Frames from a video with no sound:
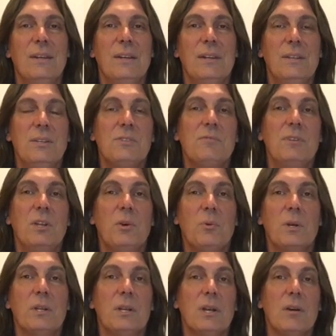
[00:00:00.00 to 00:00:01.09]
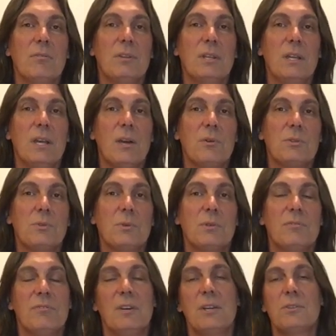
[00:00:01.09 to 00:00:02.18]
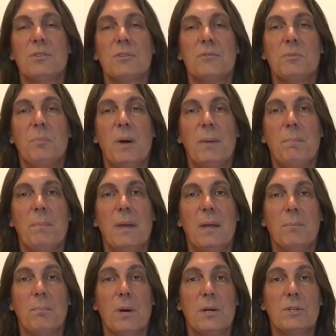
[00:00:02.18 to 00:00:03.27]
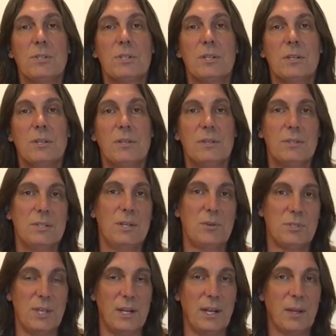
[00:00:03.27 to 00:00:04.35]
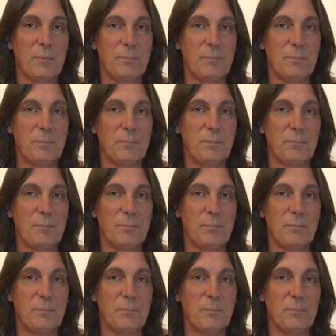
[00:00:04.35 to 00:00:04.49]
In this video we're going to cover the Arizona Fire Service Pipe Band March snare setting.